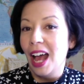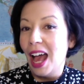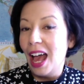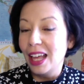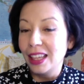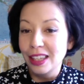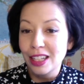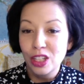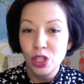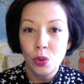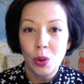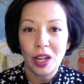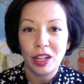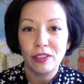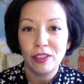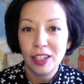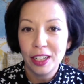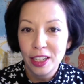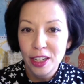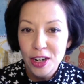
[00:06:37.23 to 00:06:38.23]
end this quick
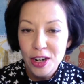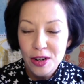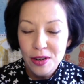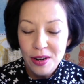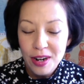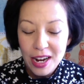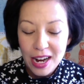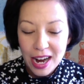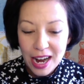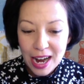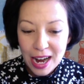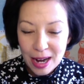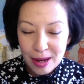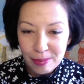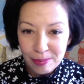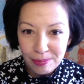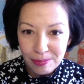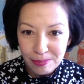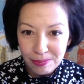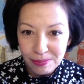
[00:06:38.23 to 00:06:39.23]
video.
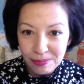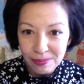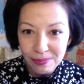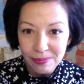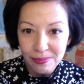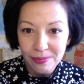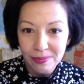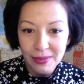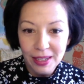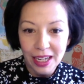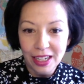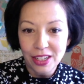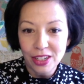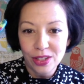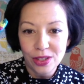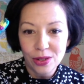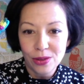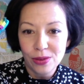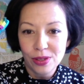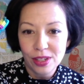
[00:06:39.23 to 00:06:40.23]
I
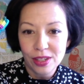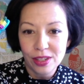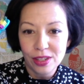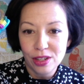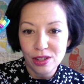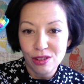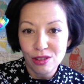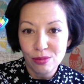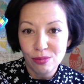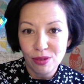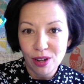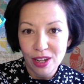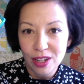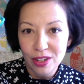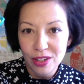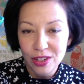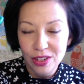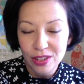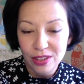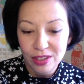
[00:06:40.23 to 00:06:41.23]
just use this
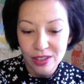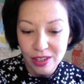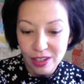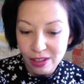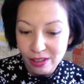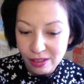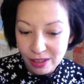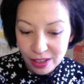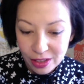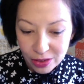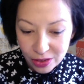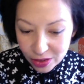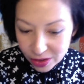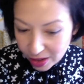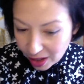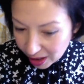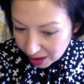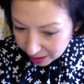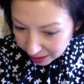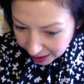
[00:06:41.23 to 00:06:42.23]
toothbrush, you know, and you just
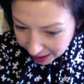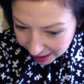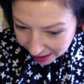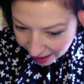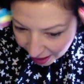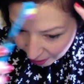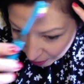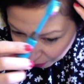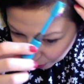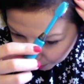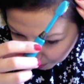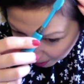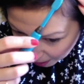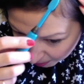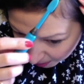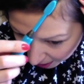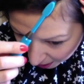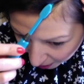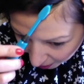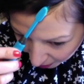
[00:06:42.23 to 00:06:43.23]
got to lay down those
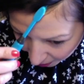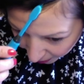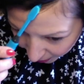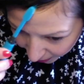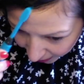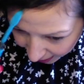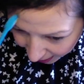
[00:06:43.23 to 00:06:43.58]
baby hairs,